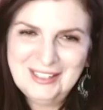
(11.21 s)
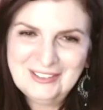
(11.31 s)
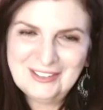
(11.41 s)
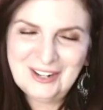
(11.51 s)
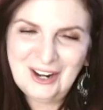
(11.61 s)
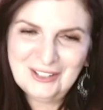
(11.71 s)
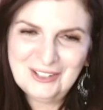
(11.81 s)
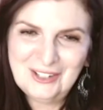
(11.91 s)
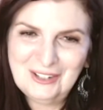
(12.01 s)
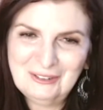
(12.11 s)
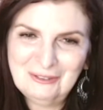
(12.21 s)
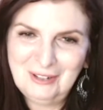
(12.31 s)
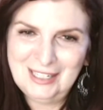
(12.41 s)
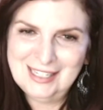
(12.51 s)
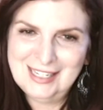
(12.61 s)
talk to you,
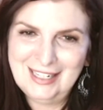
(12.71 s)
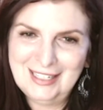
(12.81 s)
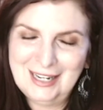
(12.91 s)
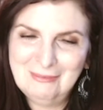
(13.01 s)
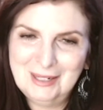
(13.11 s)
Francine. Can